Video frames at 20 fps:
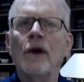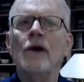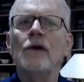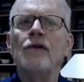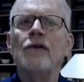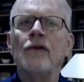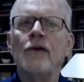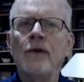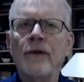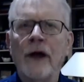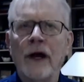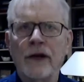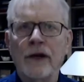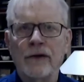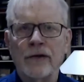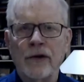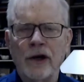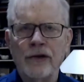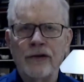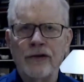to that
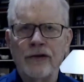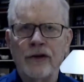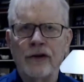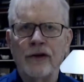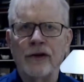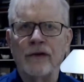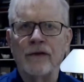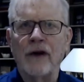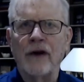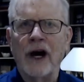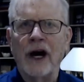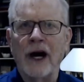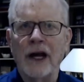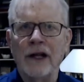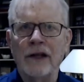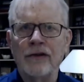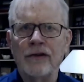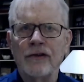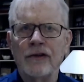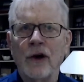trusted
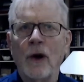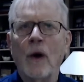device,